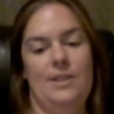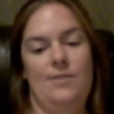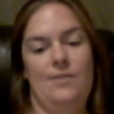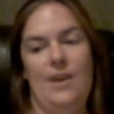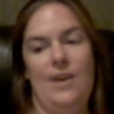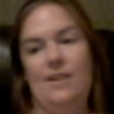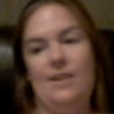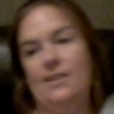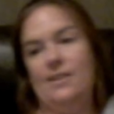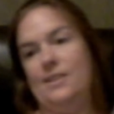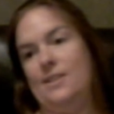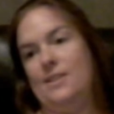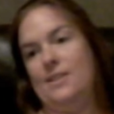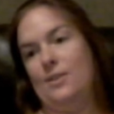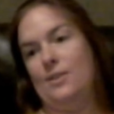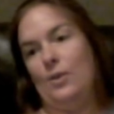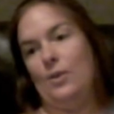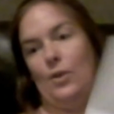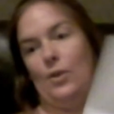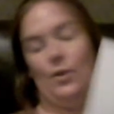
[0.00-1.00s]
valid until
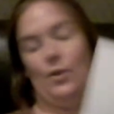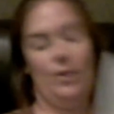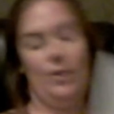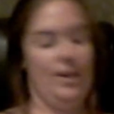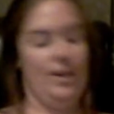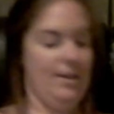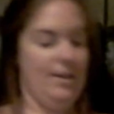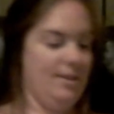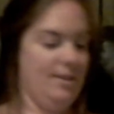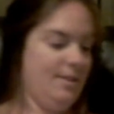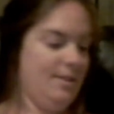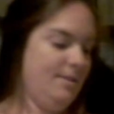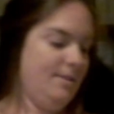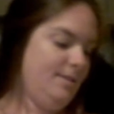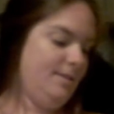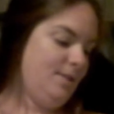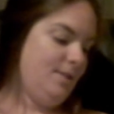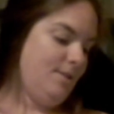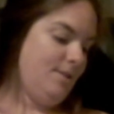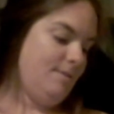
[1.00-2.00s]
the 30th.
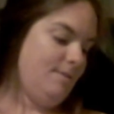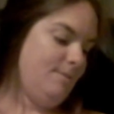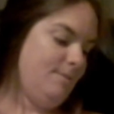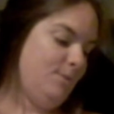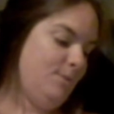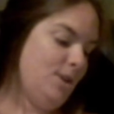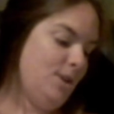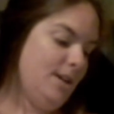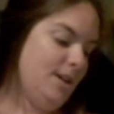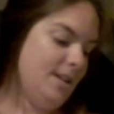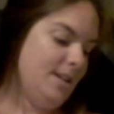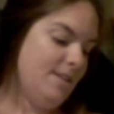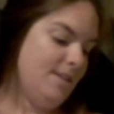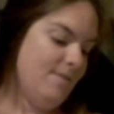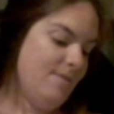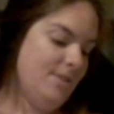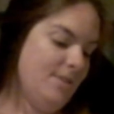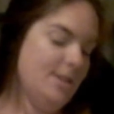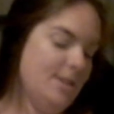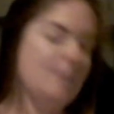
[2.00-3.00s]
So I'm trying to
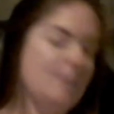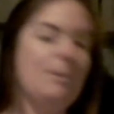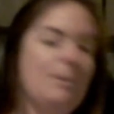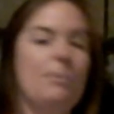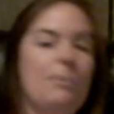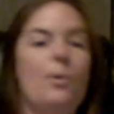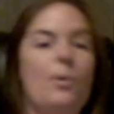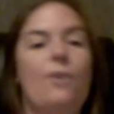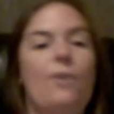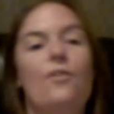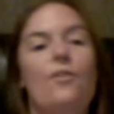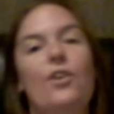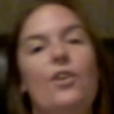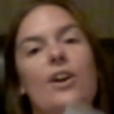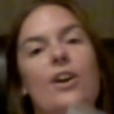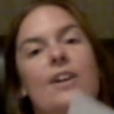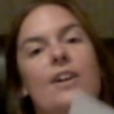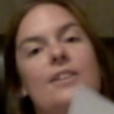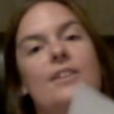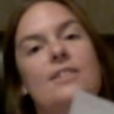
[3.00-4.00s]
convince my
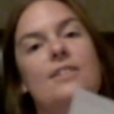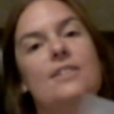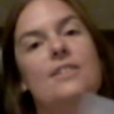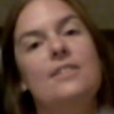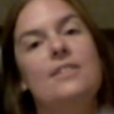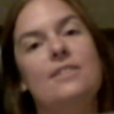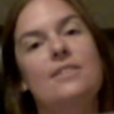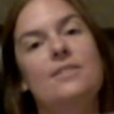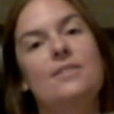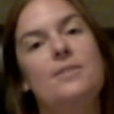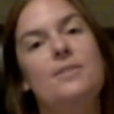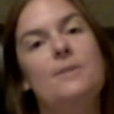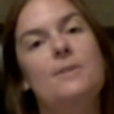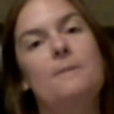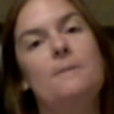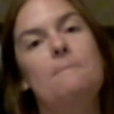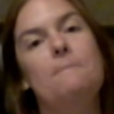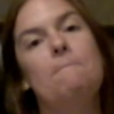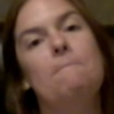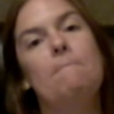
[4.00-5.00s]
boyfriend
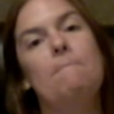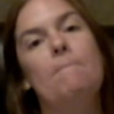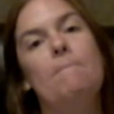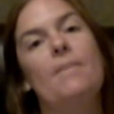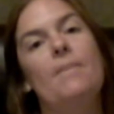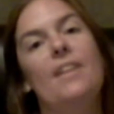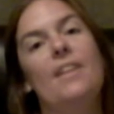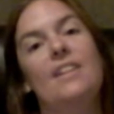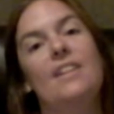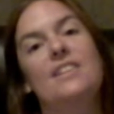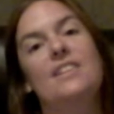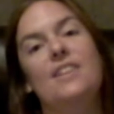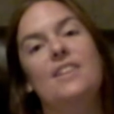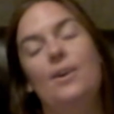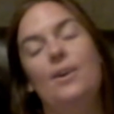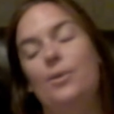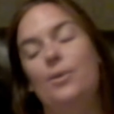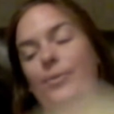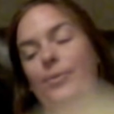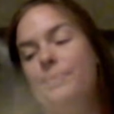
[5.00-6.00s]
to, let's
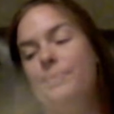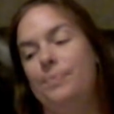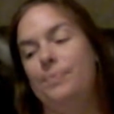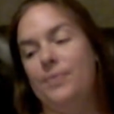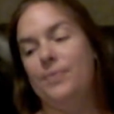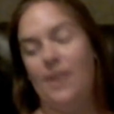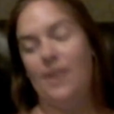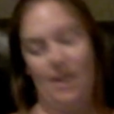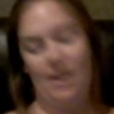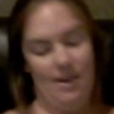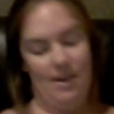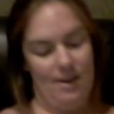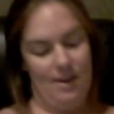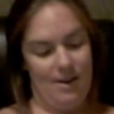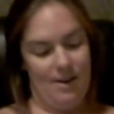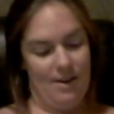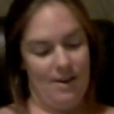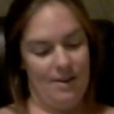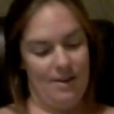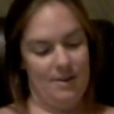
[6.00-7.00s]
go.
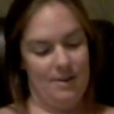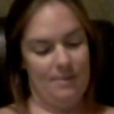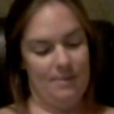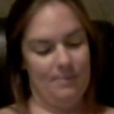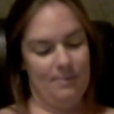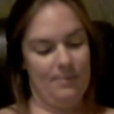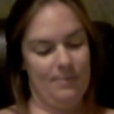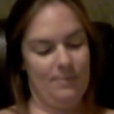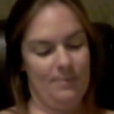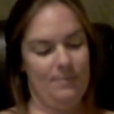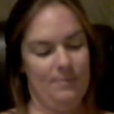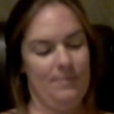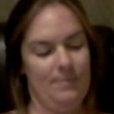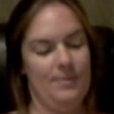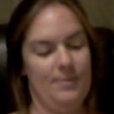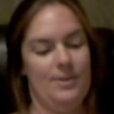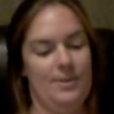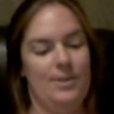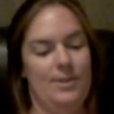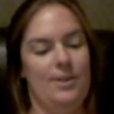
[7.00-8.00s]

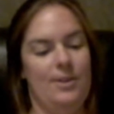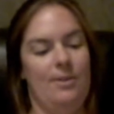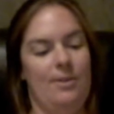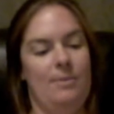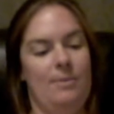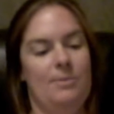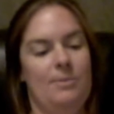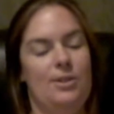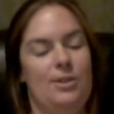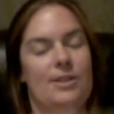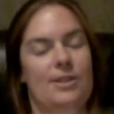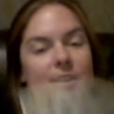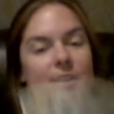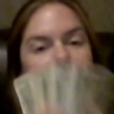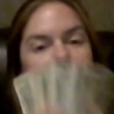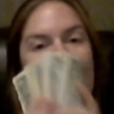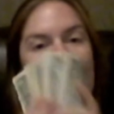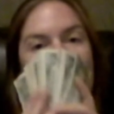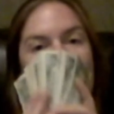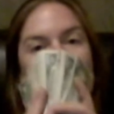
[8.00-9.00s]
So I'm just going to
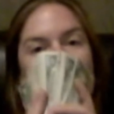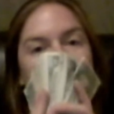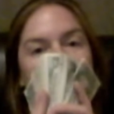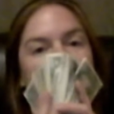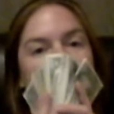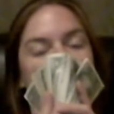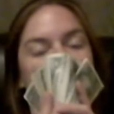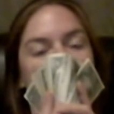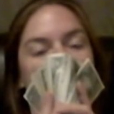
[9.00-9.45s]
keep on